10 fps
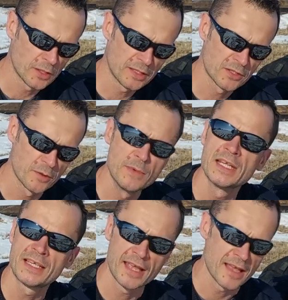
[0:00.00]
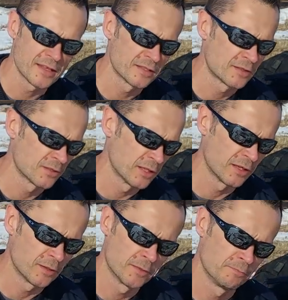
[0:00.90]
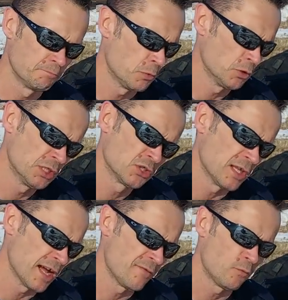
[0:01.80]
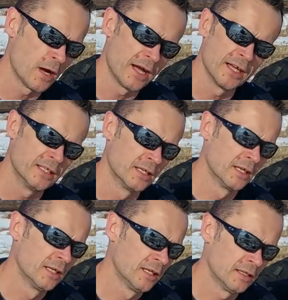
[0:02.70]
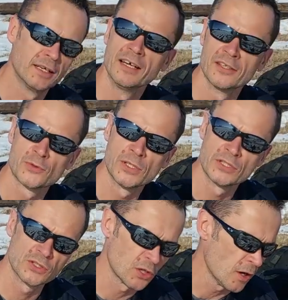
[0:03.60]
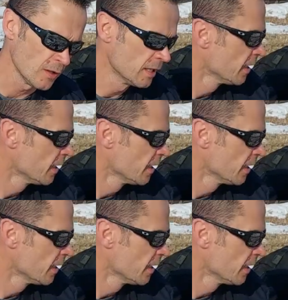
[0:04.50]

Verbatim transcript: These are the mini cans, so they're about an inch and a half wide, uh, three inches tall.